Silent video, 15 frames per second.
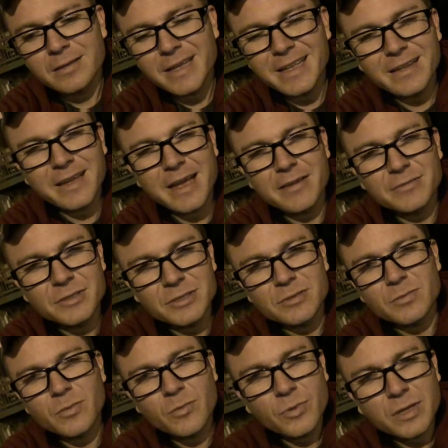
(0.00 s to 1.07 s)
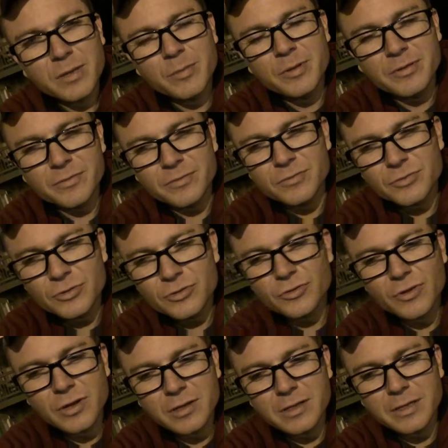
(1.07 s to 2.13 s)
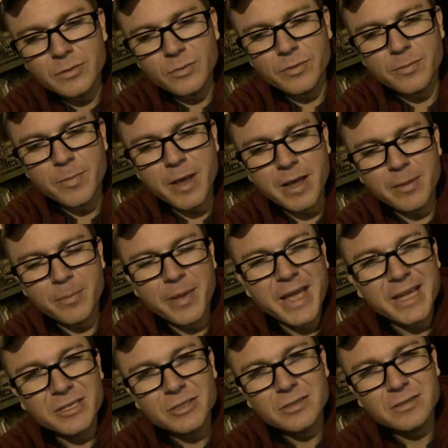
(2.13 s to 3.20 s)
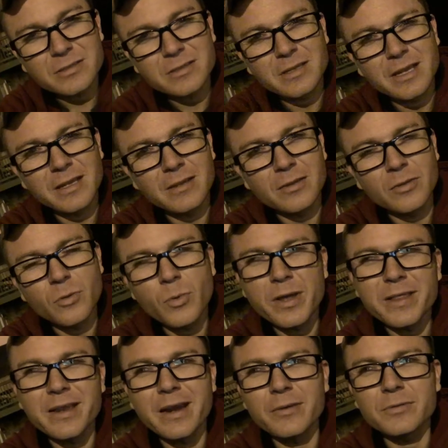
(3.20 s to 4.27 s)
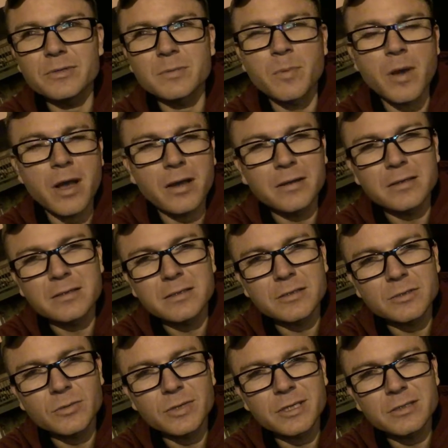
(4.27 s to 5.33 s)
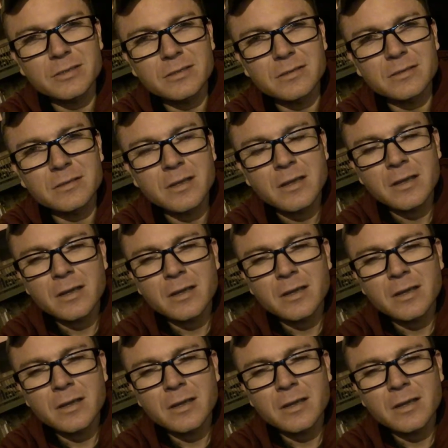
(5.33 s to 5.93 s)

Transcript: lately I've just really been struggling with my patience and the way that I respond to situations,